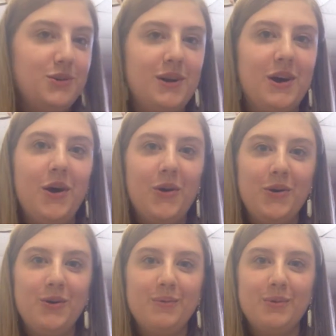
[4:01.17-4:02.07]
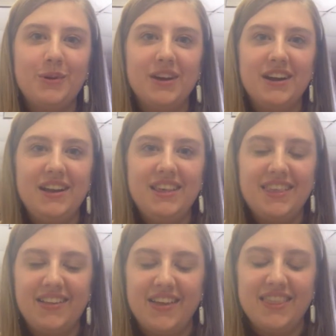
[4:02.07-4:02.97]
a home or
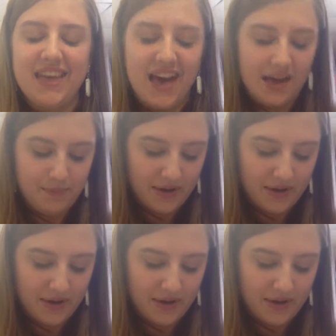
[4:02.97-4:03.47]
anything like that,